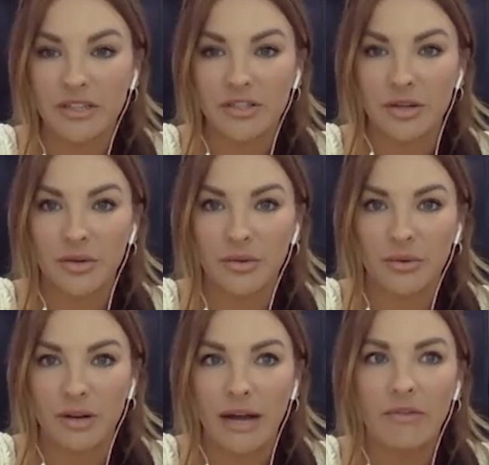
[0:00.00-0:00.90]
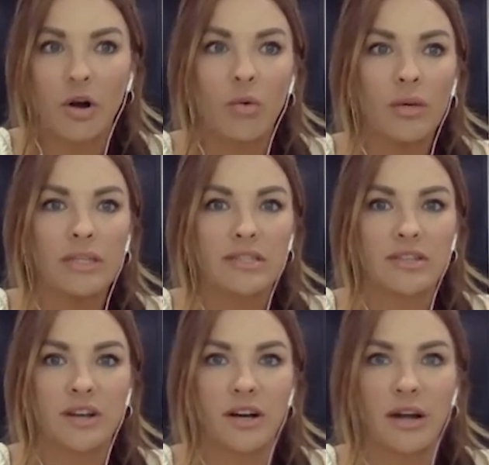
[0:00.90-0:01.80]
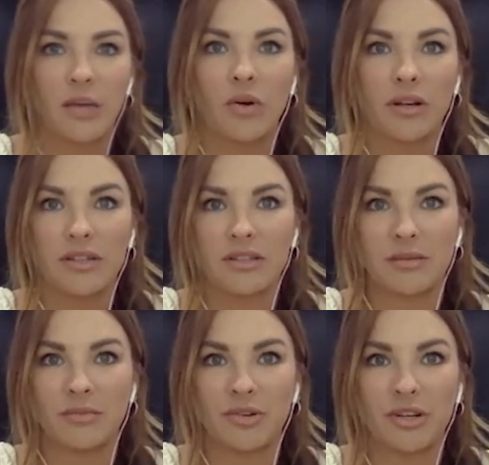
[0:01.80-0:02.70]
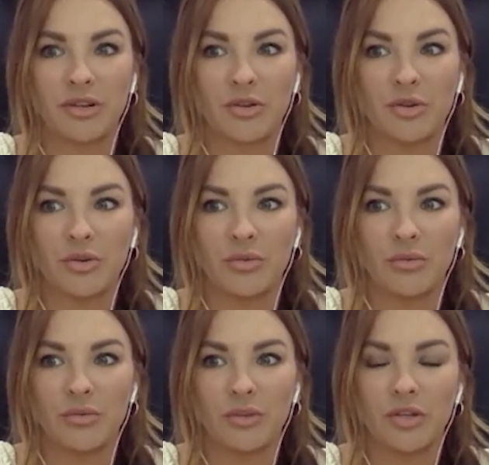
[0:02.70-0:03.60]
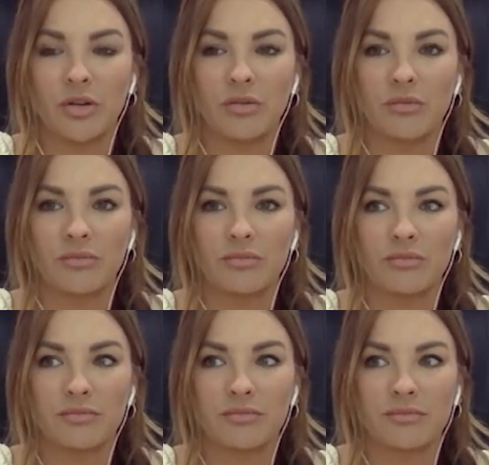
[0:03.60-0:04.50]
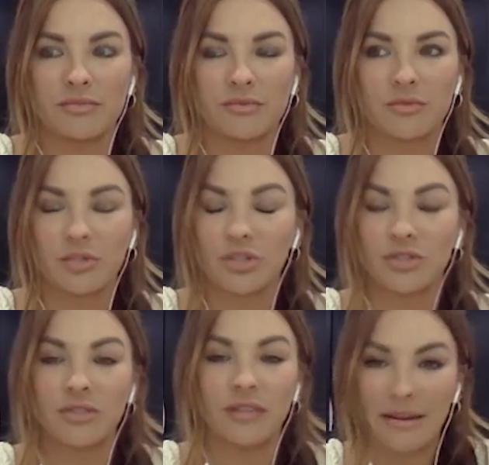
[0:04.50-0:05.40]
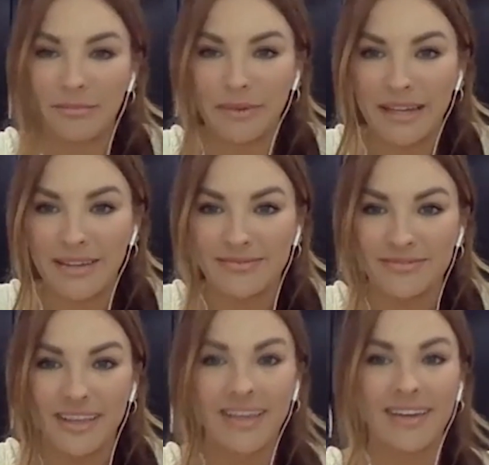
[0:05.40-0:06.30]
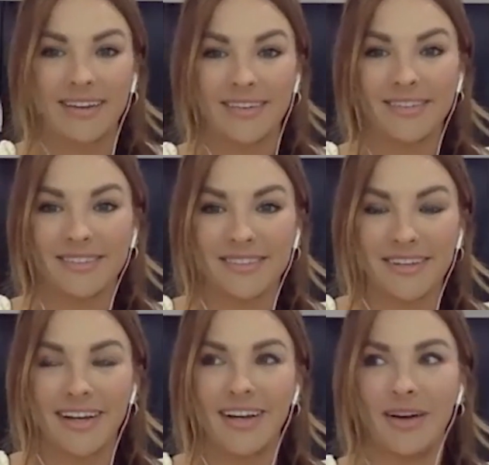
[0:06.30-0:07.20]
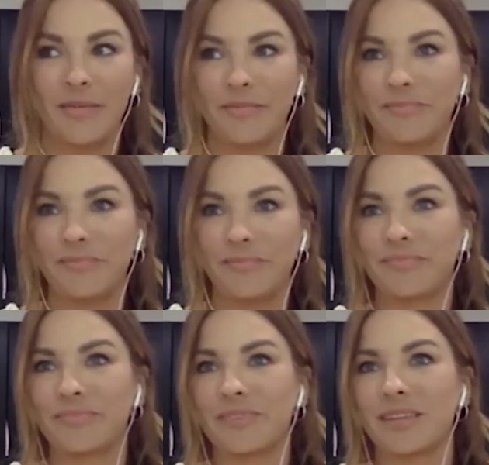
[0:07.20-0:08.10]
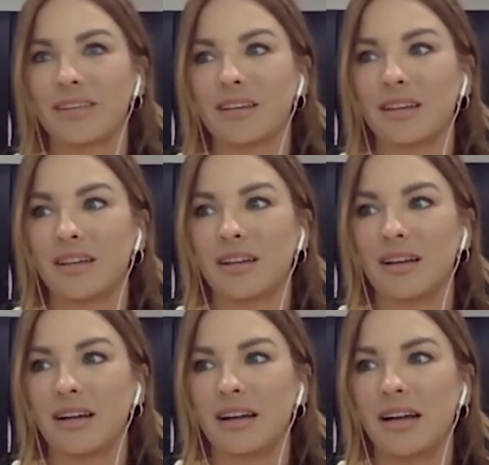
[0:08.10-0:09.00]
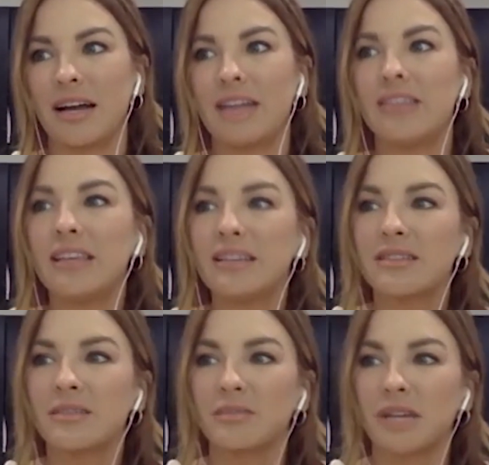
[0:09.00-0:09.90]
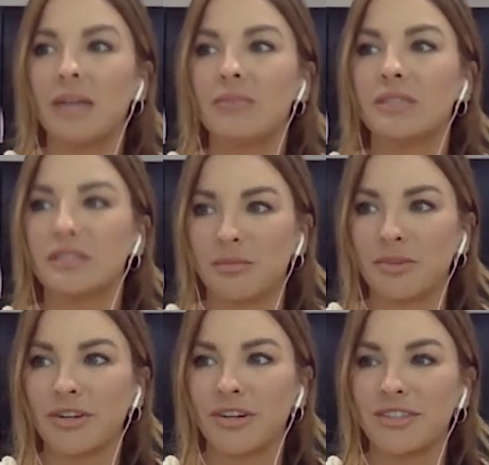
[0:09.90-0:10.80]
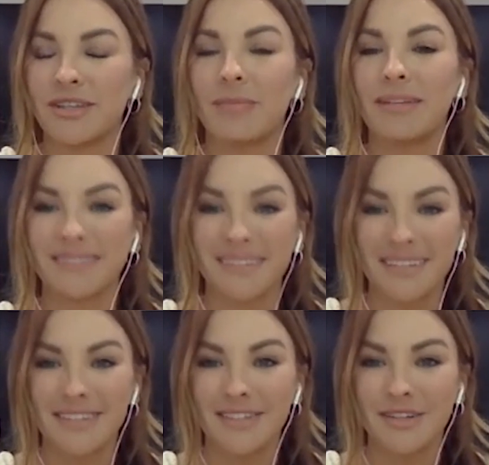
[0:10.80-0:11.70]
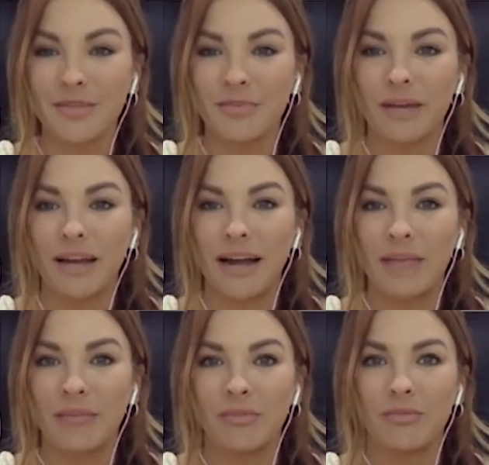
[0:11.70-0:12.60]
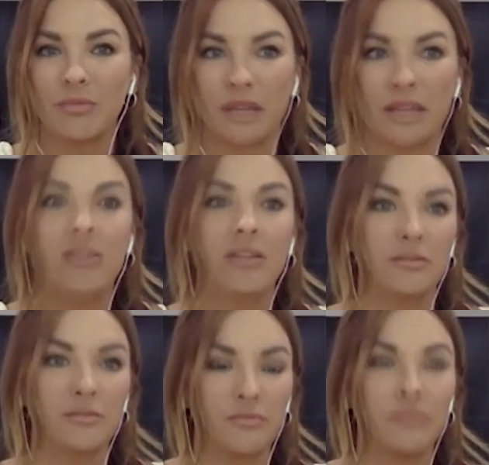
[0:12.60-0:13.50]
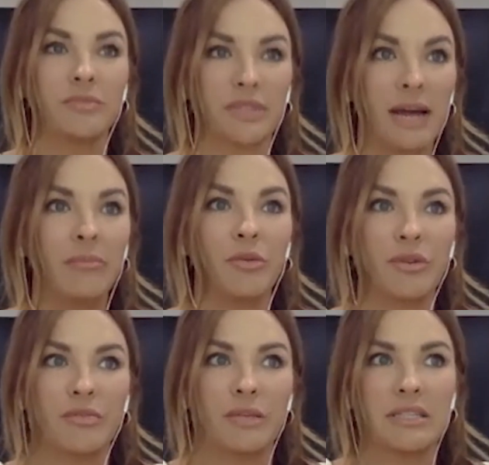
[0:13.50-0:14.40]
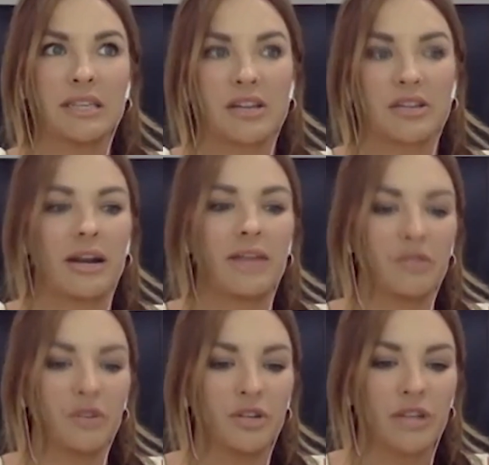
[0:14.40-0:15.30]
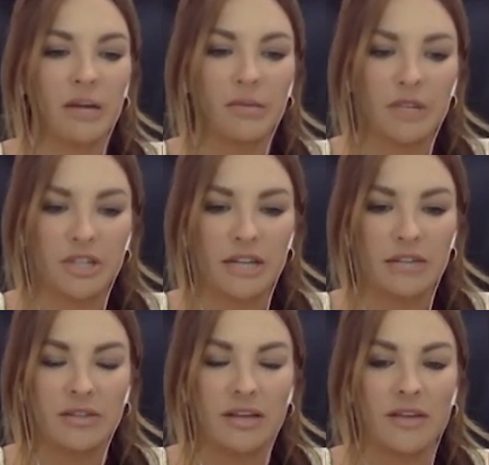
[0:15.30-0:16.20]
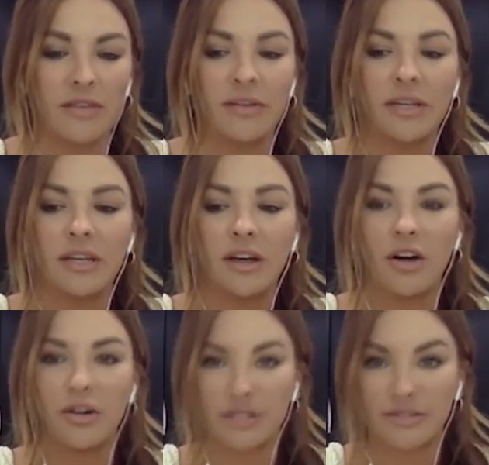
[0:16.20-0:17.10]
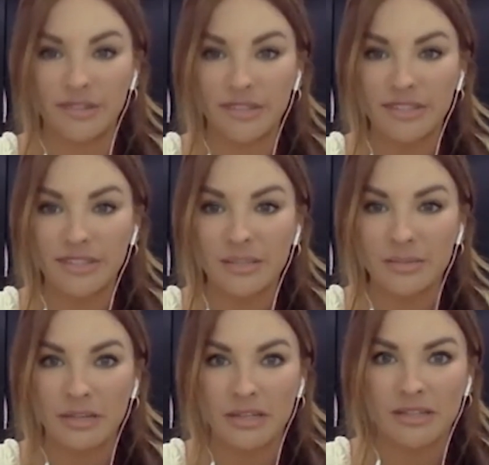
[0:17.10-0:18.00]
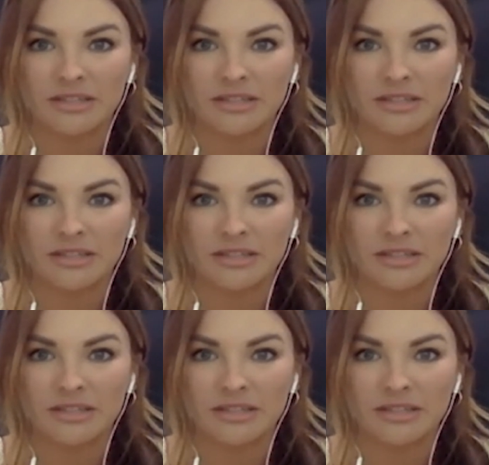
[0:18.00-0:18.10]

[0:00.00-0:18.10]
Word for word: So I've always thought I wanted someone who, you know, was like me. And um, I think sometimes in some regards that makes it easier, but I'm in the time that we've been together, I've learned how much I love our differences because